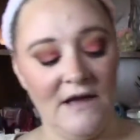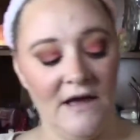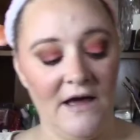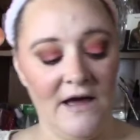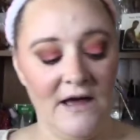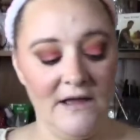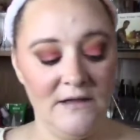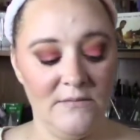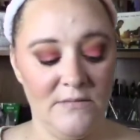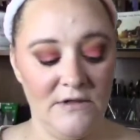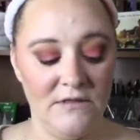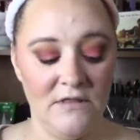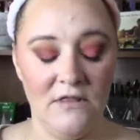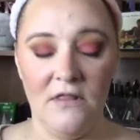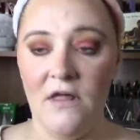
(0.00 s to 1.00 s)
I am
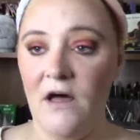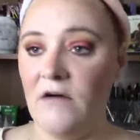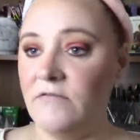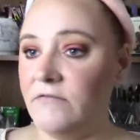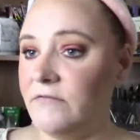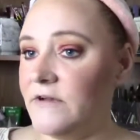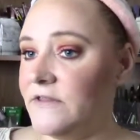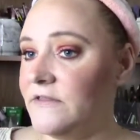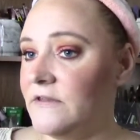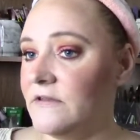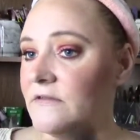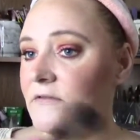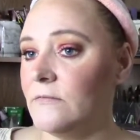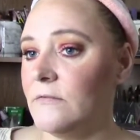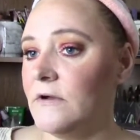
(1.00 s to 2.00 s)
in love with
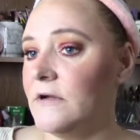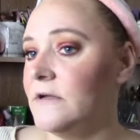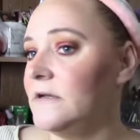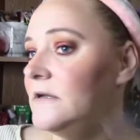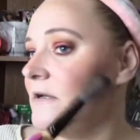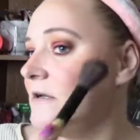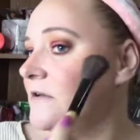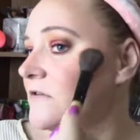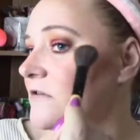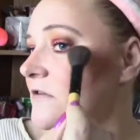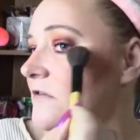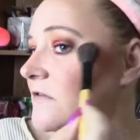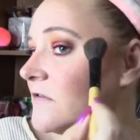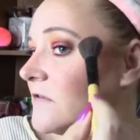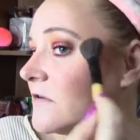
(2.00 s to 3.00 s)
this one. It
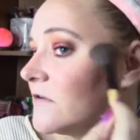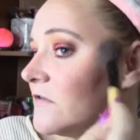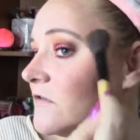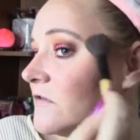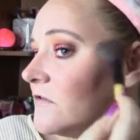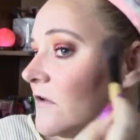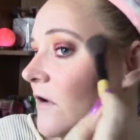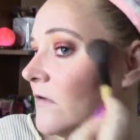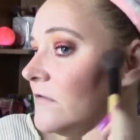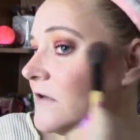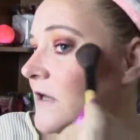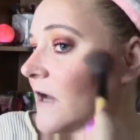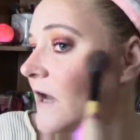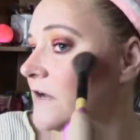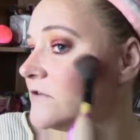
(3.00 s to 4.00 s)
just looks so
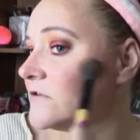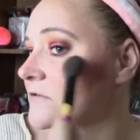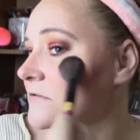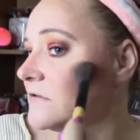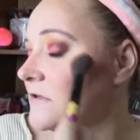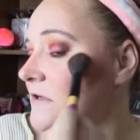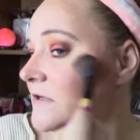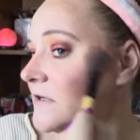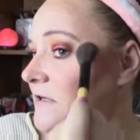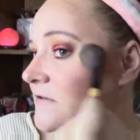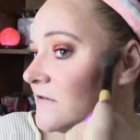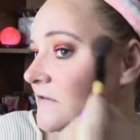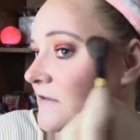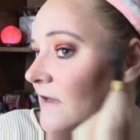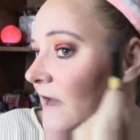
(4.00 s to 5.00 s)
natural.
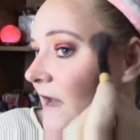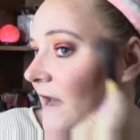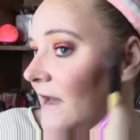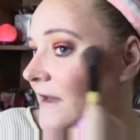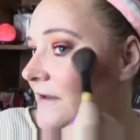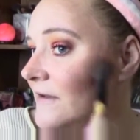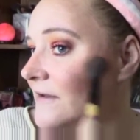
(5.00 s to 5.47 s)
It's not